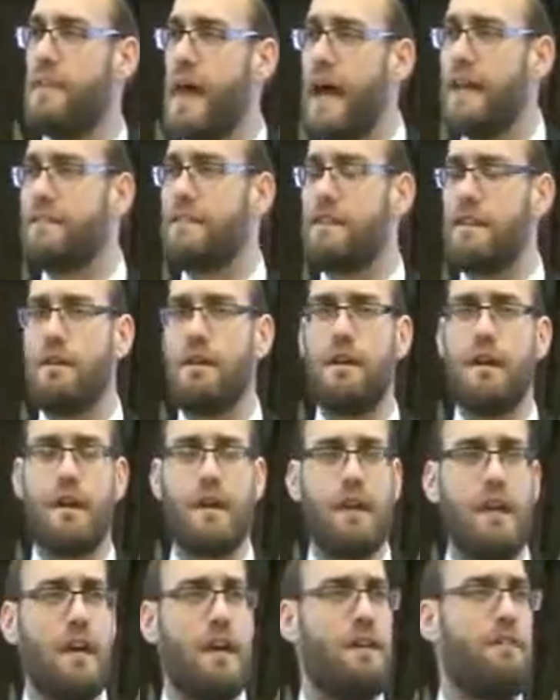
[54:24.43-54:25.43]
That's the
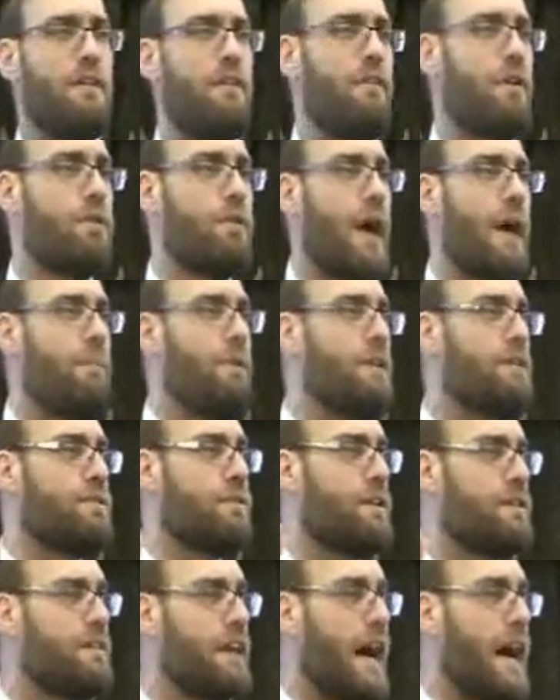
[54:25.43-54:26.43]
chiyuv of a Rebbe
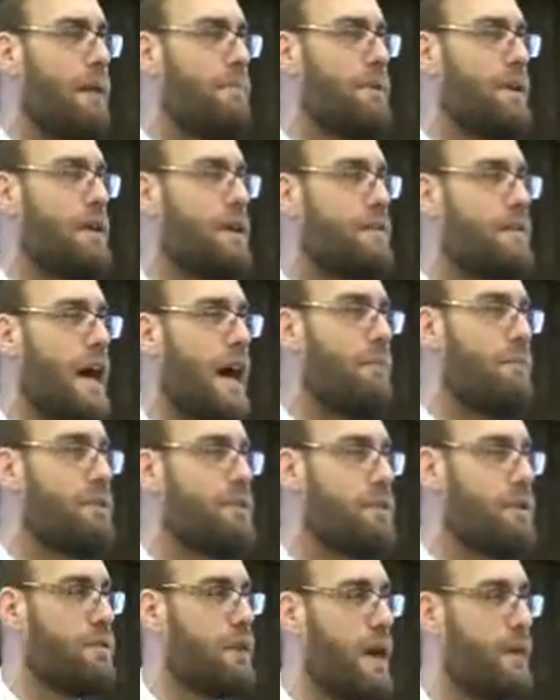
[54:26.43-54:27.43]
to a Talmid and a Talmid
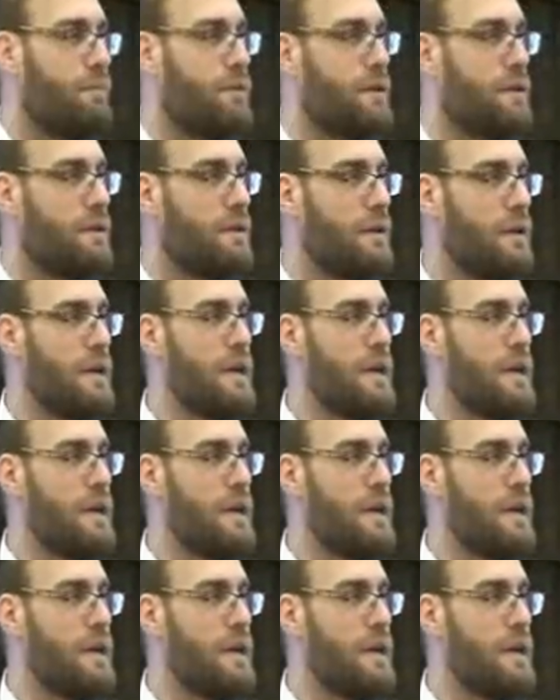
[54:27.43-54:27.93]
to a Rebbe.